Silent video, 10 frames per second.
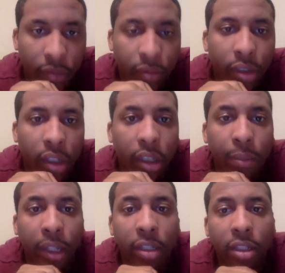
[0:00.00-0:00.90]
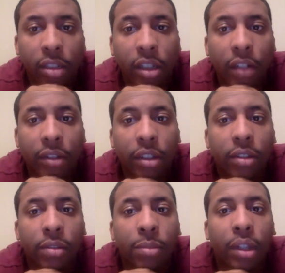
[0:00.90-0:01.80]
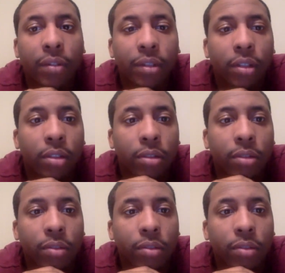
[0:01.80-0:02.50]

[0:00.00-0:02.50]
I think Patriots by a field goal.